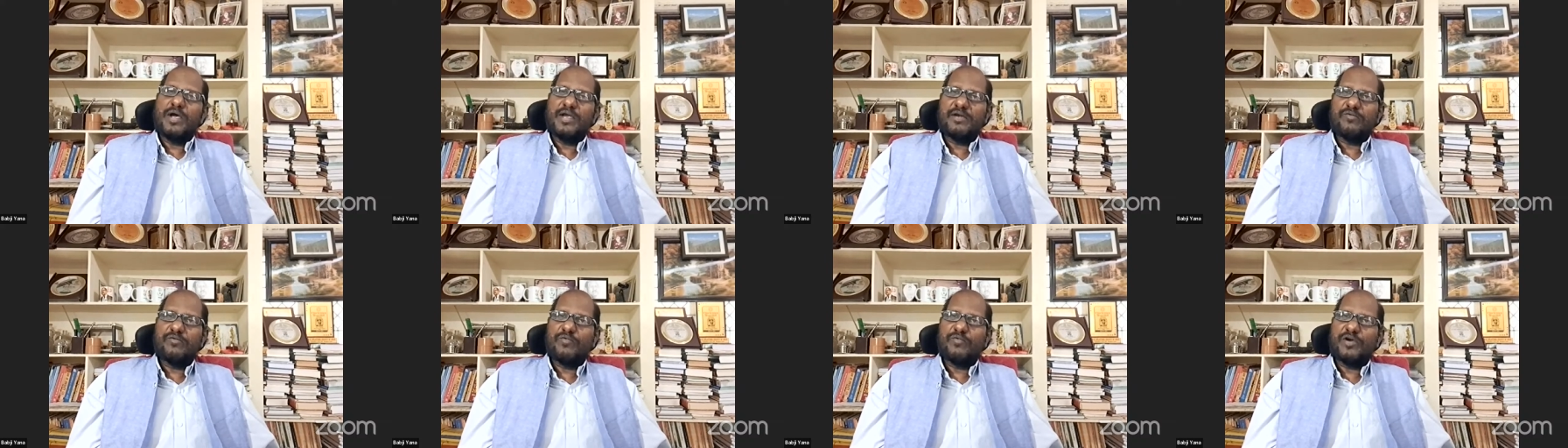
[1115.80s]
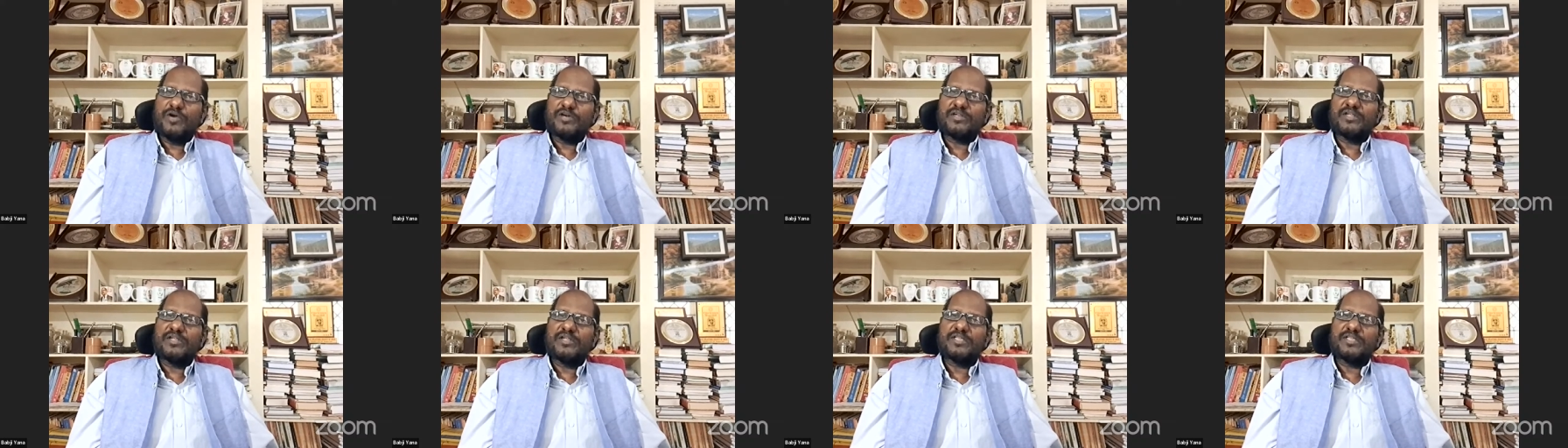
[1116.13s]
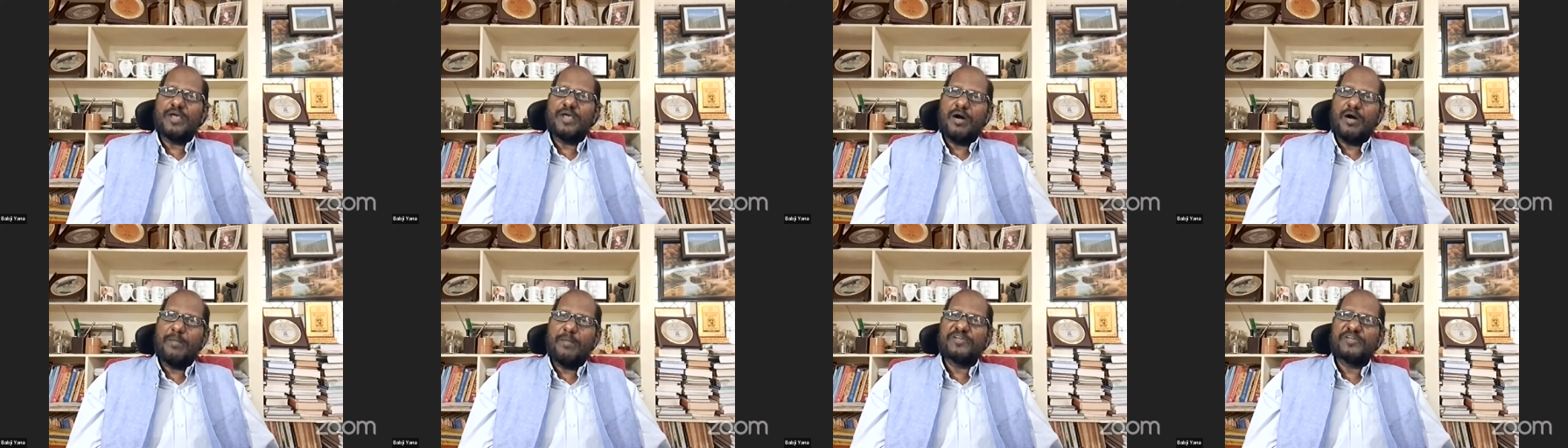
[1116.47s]
And what are
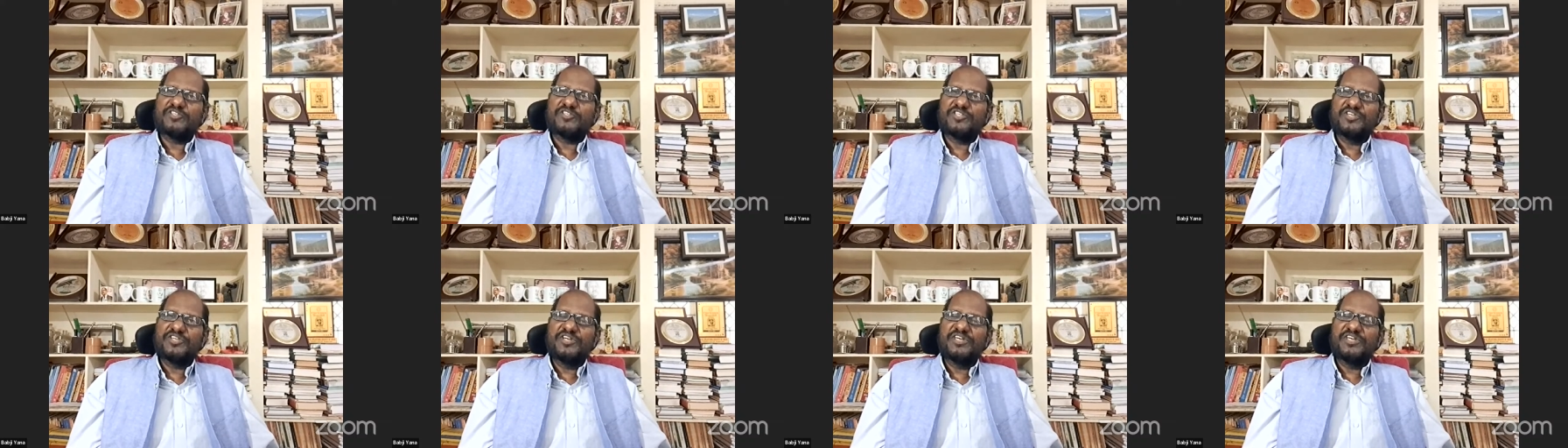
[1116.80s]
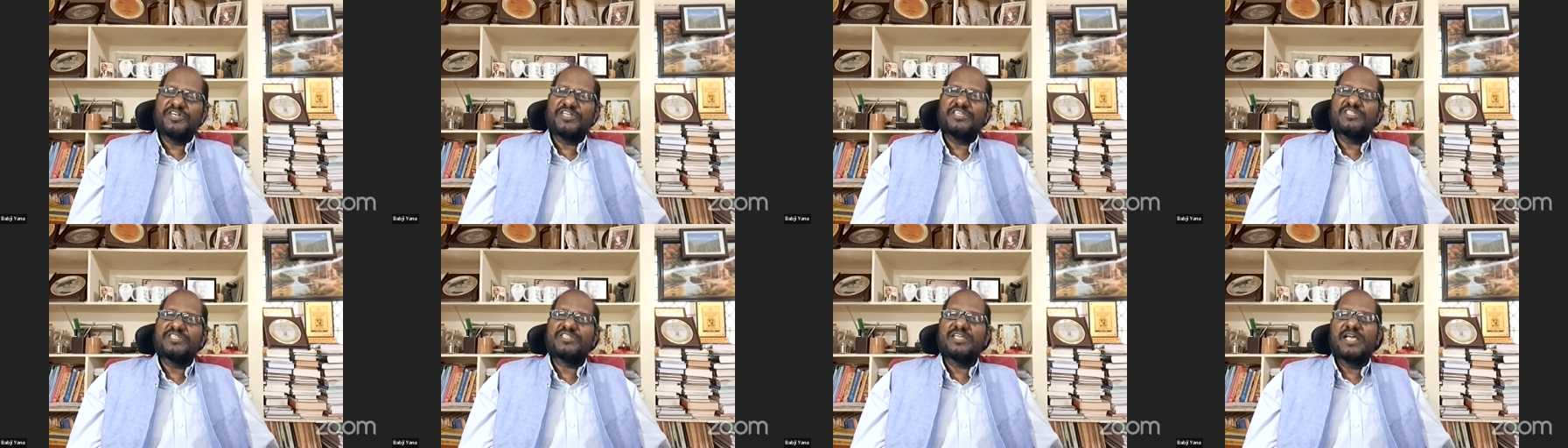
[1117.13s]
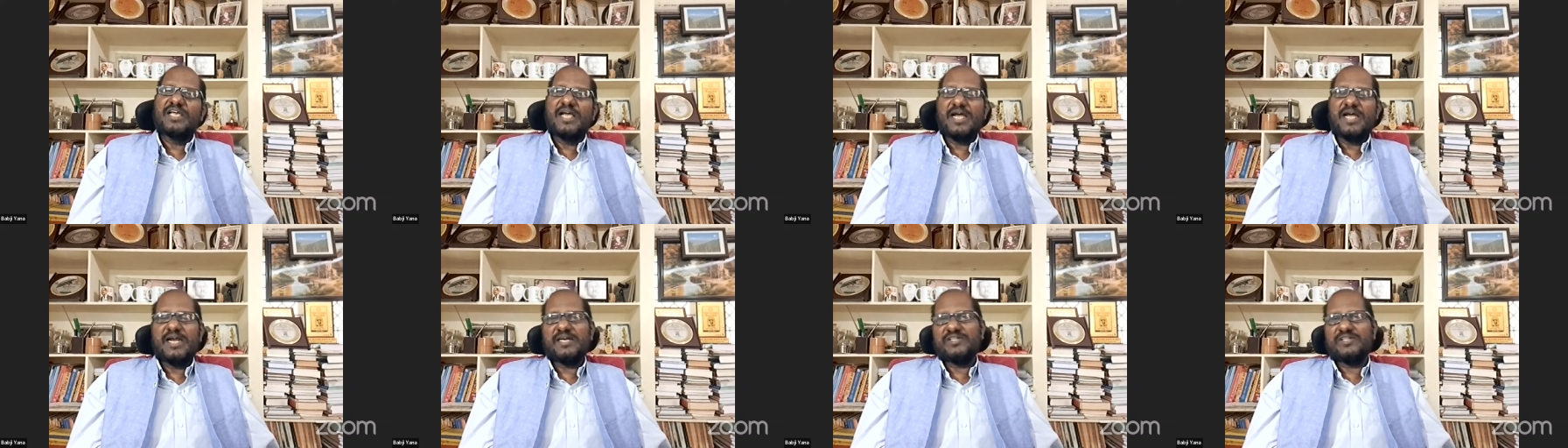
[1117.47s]
the
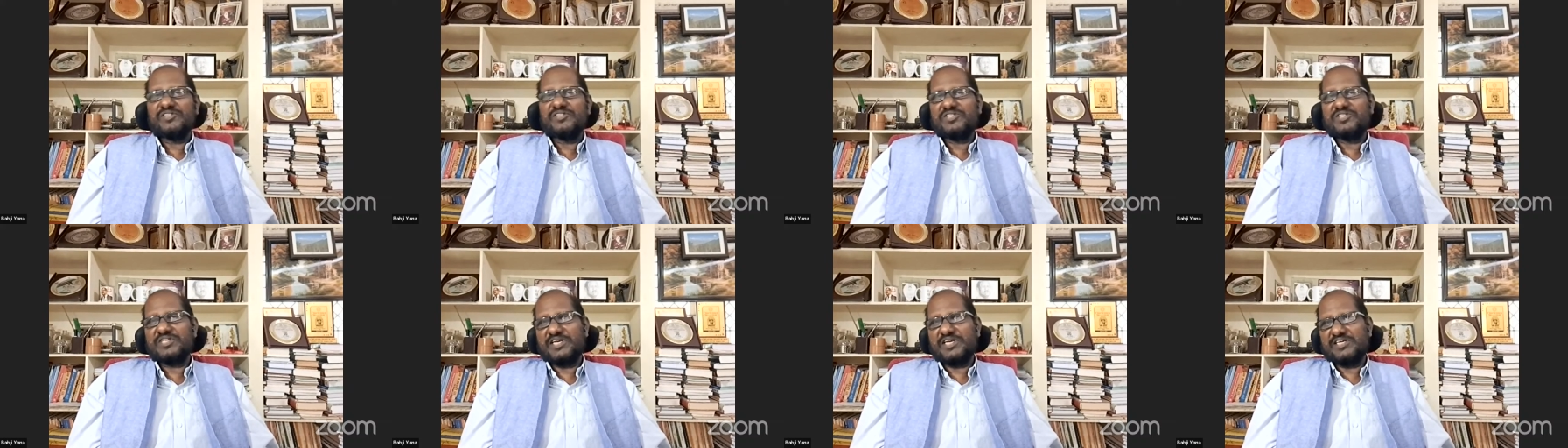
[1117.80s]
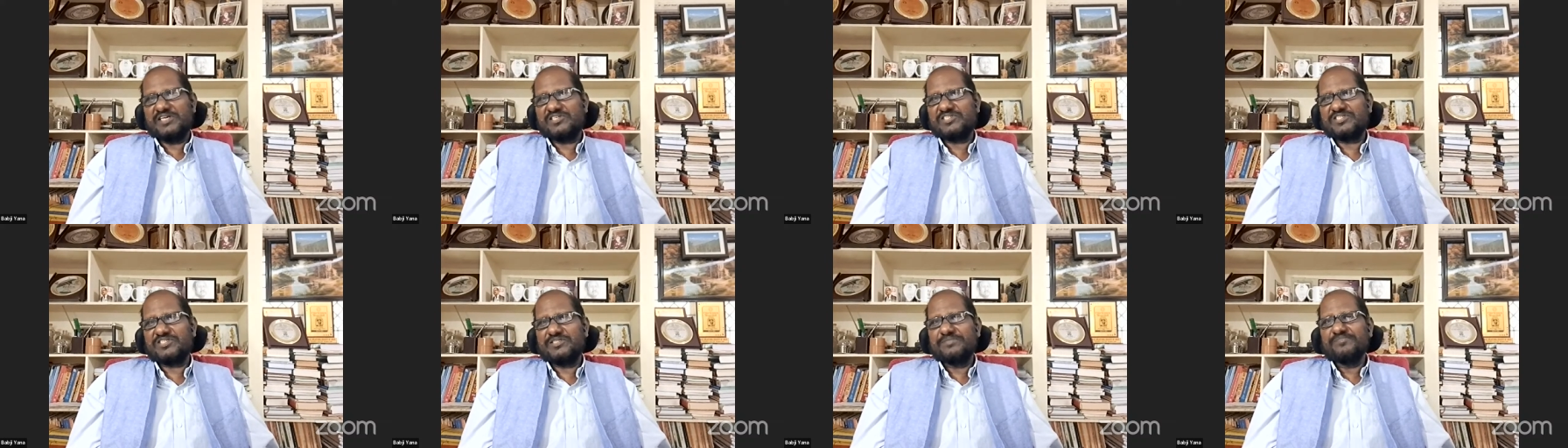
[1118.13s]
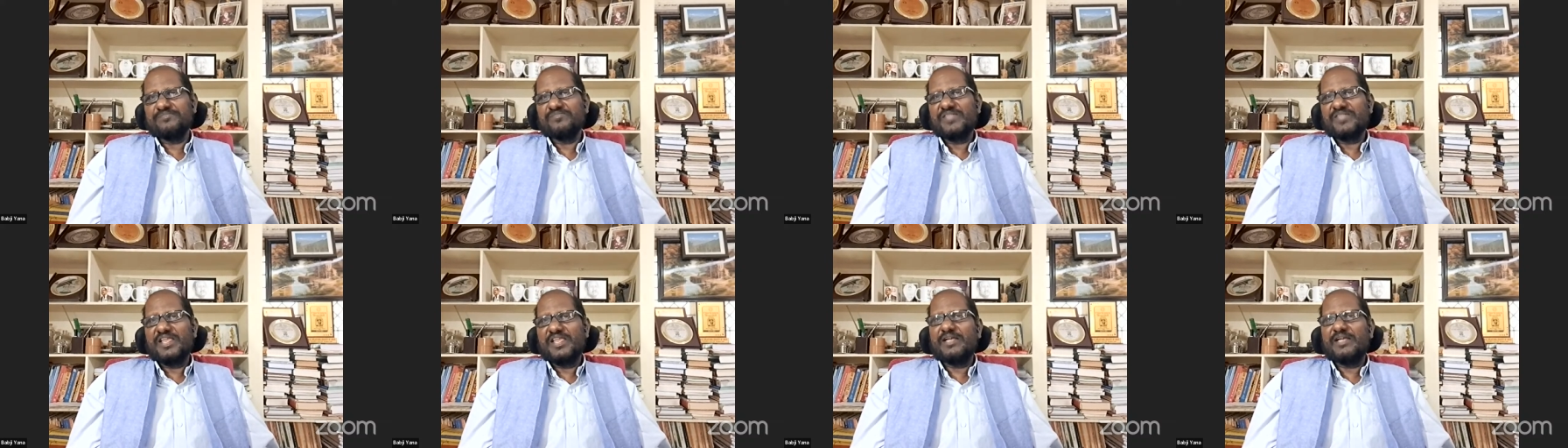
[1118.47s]
opportunities and threats?